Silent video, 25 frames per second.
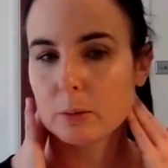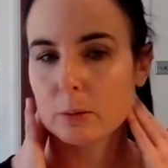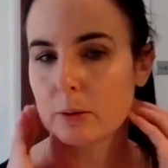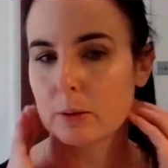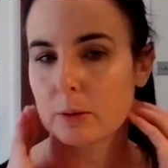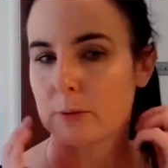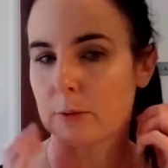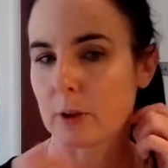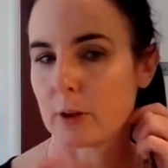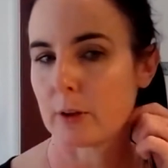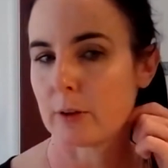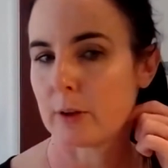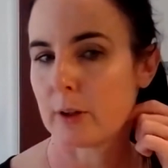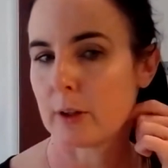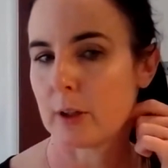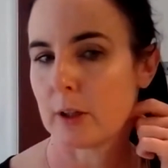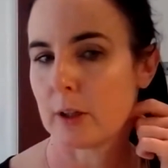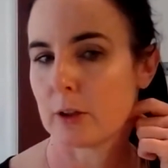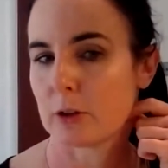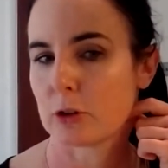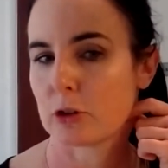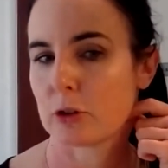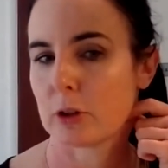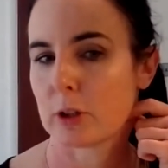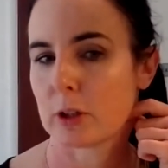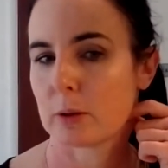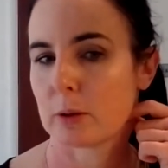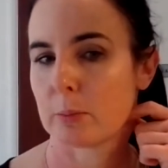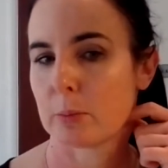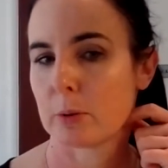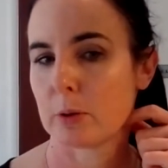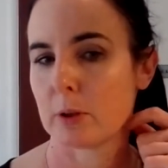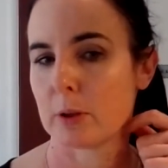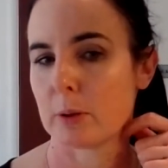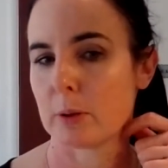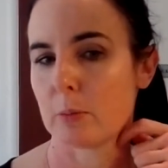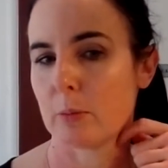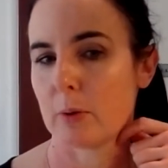We've got the trigger
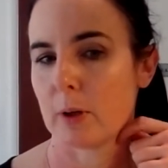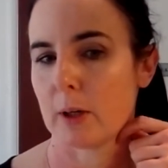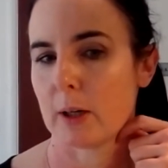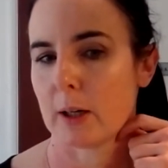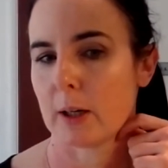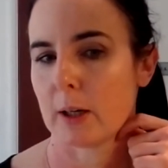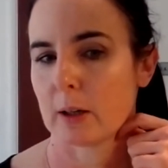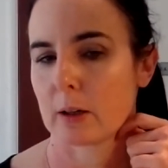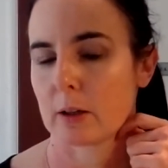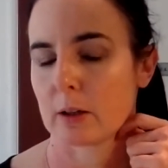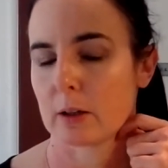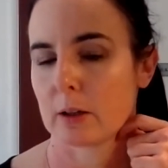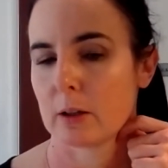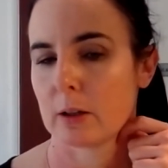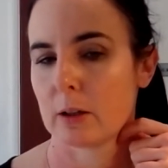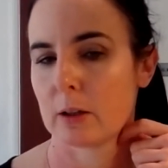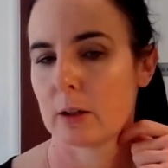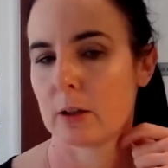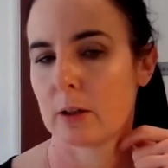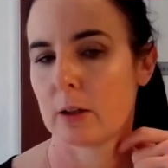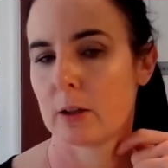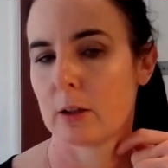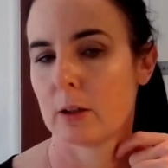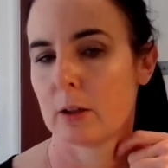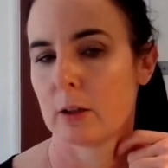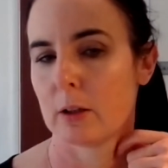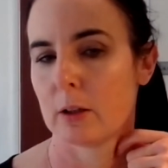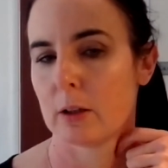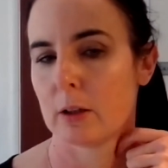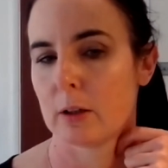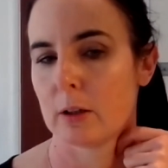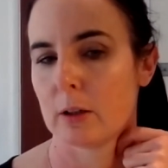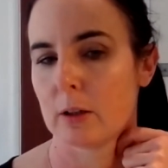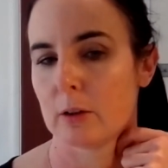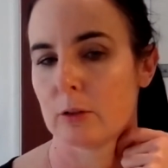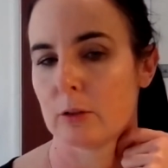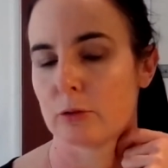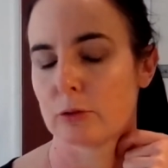point work,
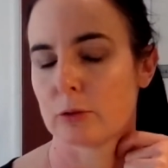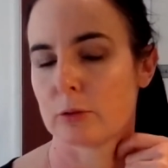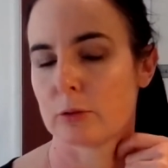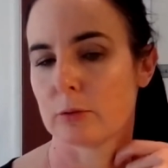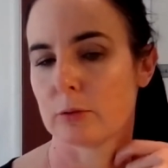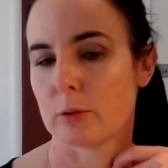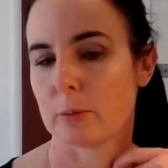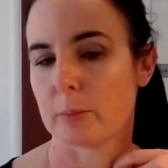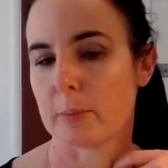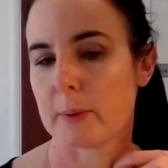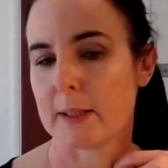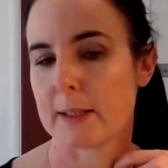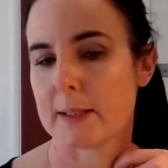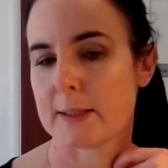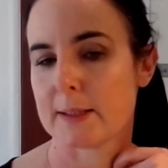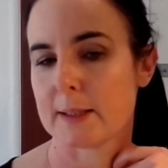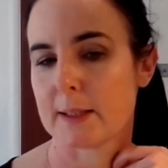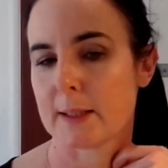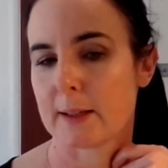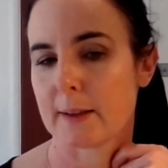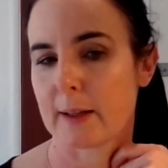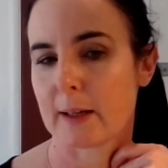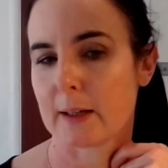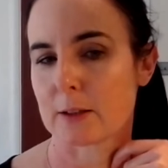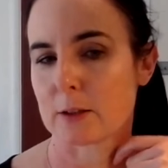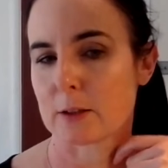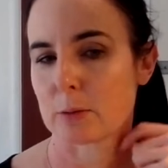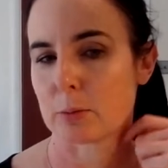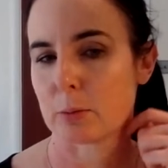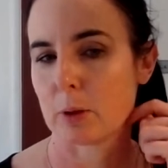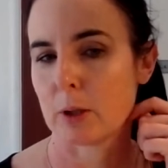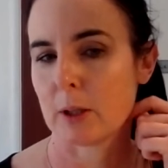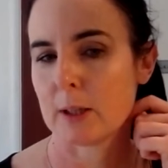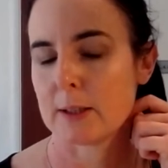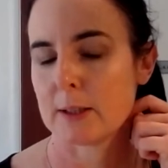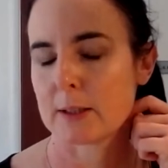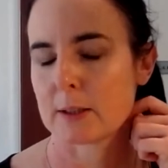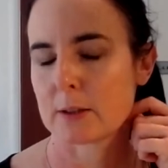repeating that
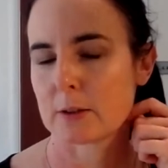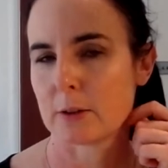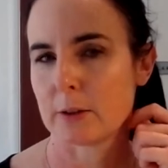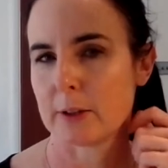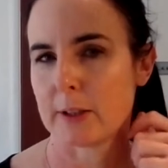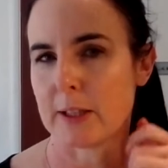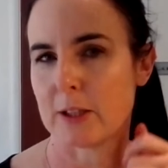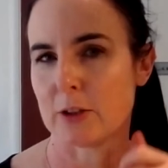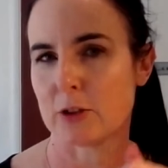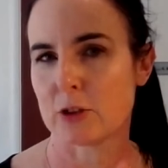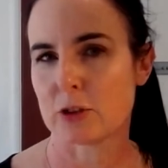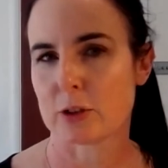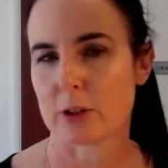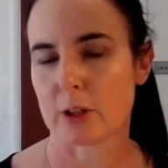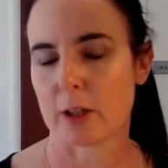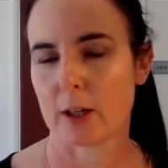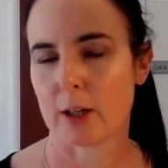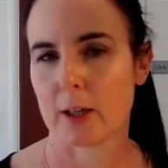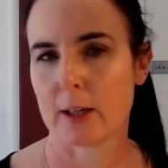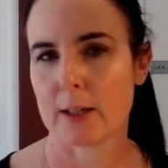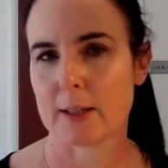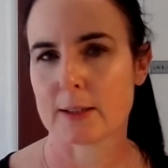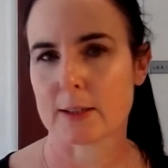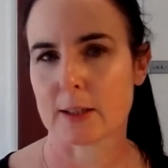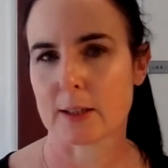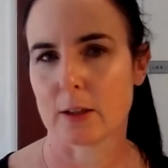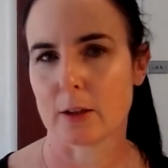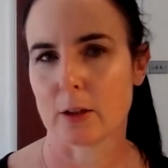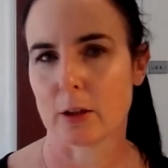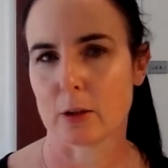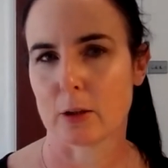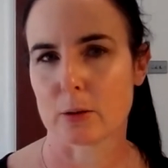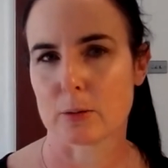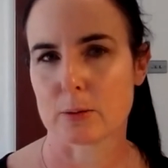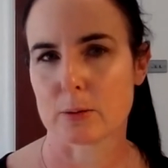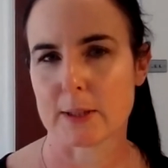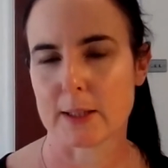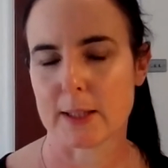twice on each side and
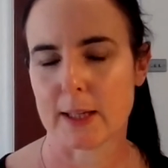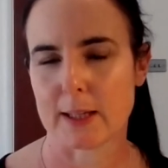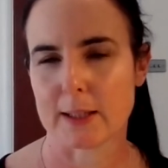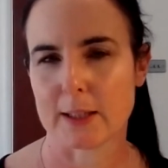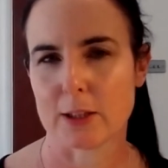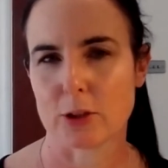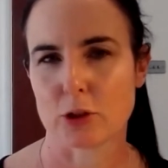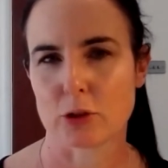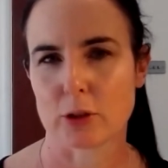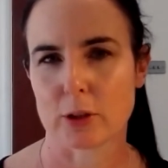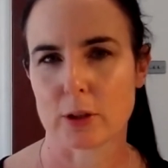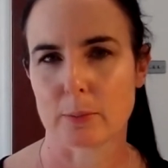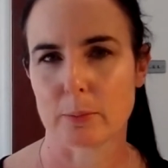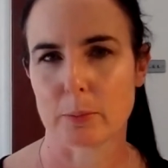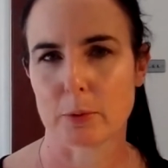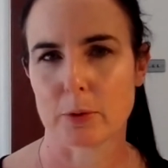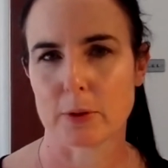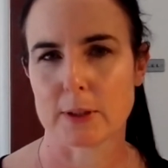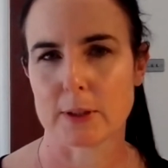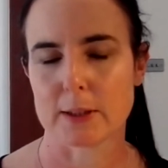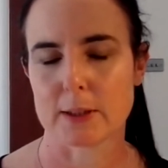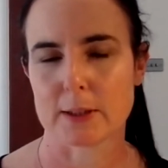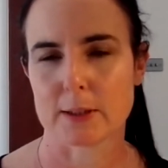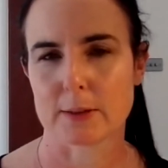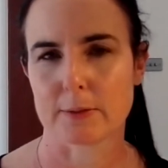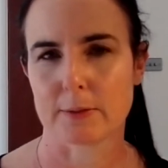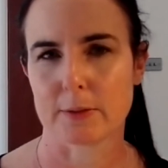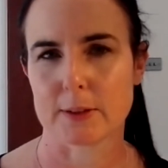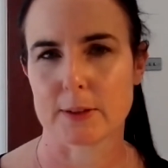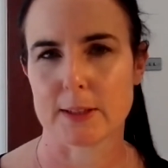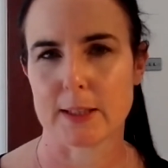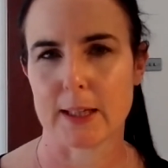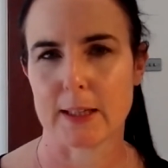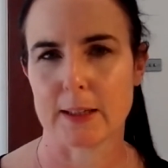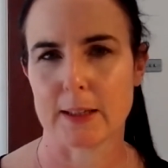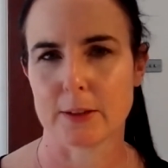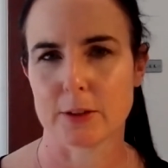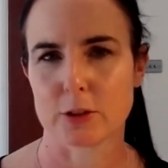holding any trigger points for
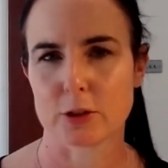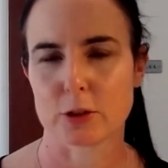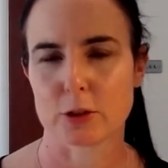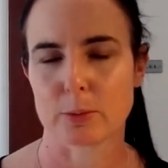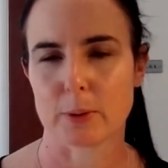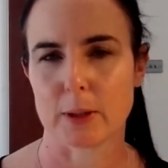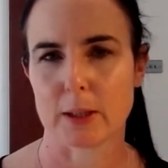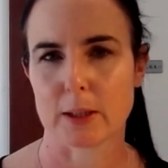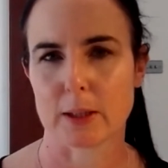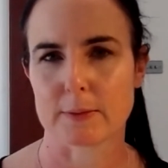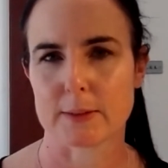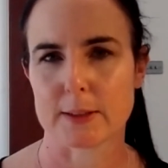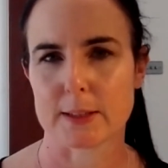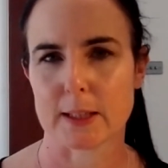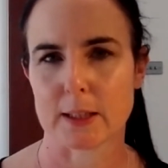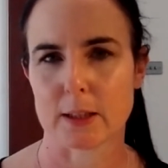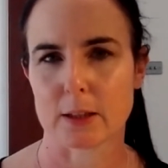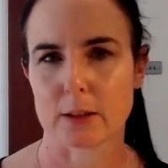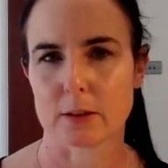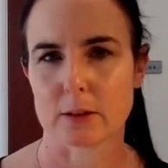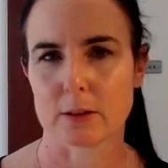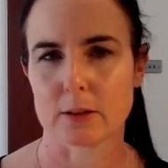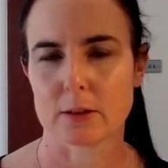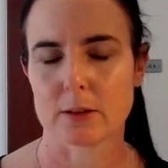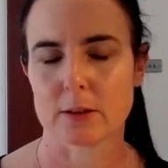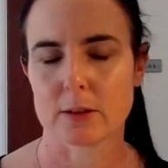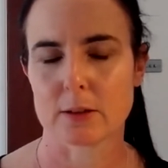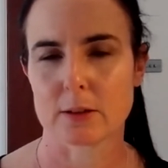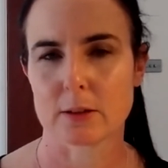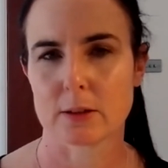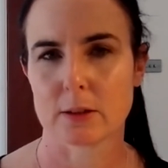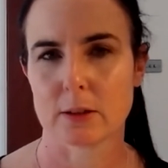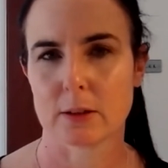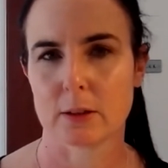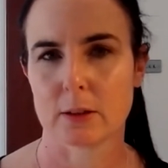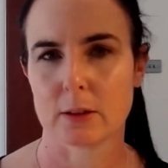10 to 12 seconds.